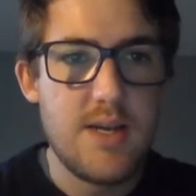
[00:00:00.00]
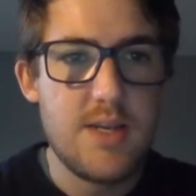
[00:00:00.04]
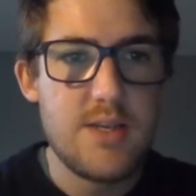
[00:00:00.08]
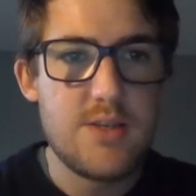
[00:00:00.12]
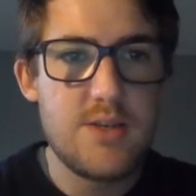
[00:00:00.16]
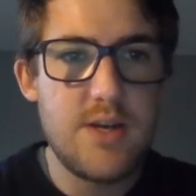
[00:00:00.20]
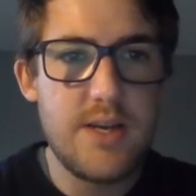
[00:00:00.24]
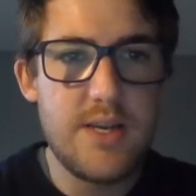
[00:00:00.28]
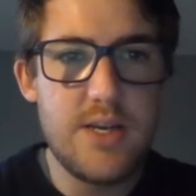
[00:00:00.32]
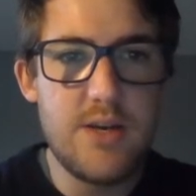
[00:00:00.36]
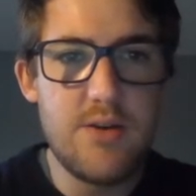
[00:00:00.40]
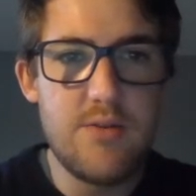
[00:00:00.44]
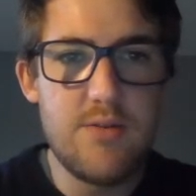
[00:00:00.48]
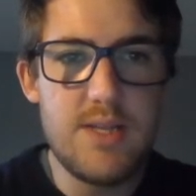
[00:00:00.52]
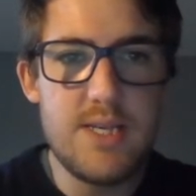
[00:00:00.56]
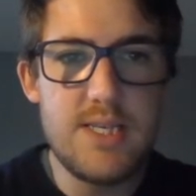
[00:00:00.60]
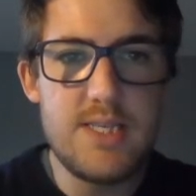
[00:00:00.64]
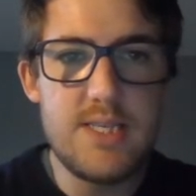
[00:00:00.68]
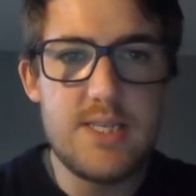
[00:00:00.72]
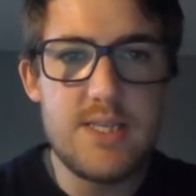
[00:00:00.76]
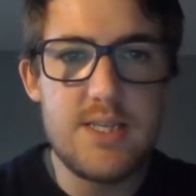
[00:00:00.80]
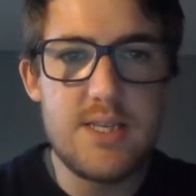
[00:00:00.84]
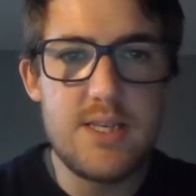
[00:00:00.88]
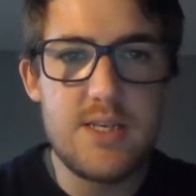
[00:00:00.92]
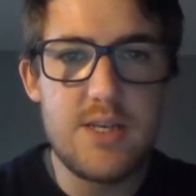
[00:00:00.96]
So I know this
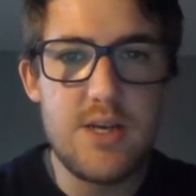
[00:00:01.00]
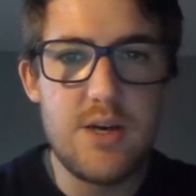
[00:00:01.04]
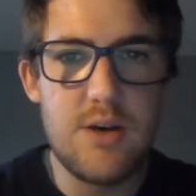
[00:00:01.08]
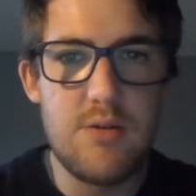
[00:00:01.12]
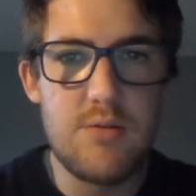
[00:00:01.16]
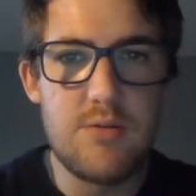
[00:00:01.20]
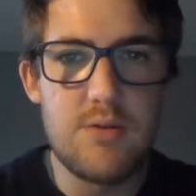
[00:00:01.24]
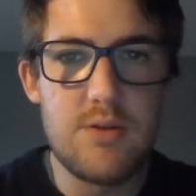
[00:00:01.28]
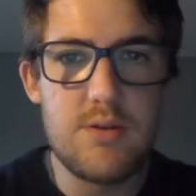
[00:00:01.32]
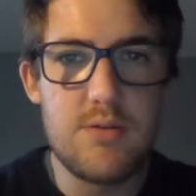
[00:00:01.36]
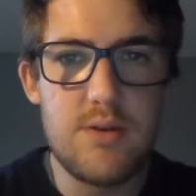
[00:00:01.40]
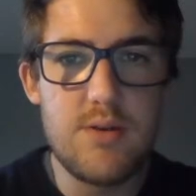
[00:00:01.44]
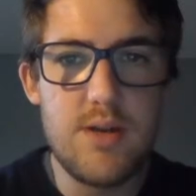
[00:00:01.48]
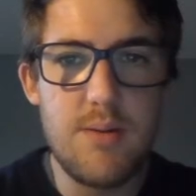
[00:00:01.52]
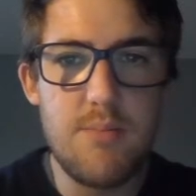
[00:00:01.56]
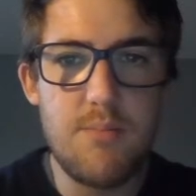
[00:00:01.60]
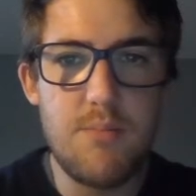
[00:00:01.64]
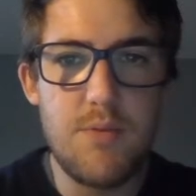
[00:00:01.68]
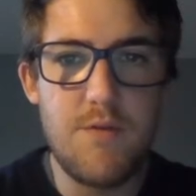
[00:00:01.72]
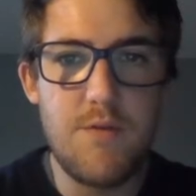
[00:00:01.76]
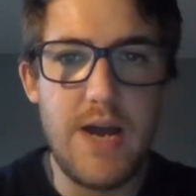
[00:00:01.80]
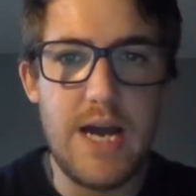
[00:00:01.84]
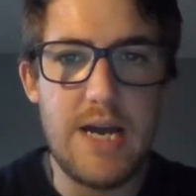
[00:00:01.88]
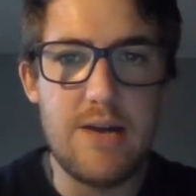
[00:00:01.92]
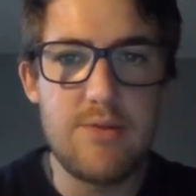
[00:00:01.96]
is the total
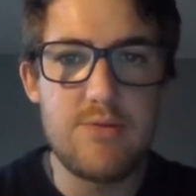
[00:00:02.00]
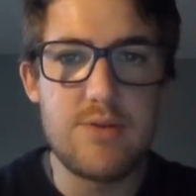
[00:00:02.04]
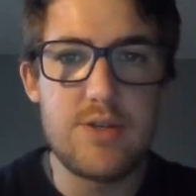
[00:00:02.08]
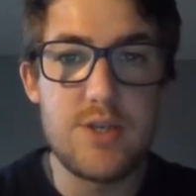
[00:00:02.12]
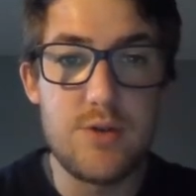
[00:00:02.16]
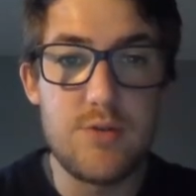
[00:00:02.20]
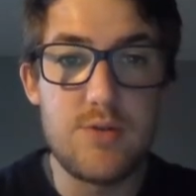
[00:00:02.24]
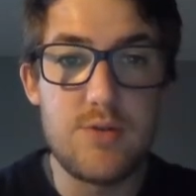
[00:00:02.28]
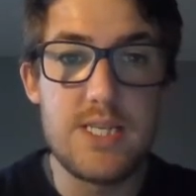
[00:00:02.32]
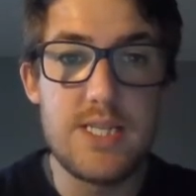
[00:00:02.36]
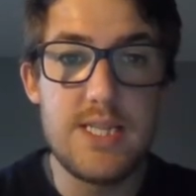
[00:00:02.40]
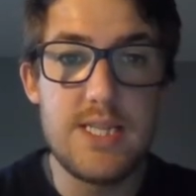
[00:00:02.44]
number of households,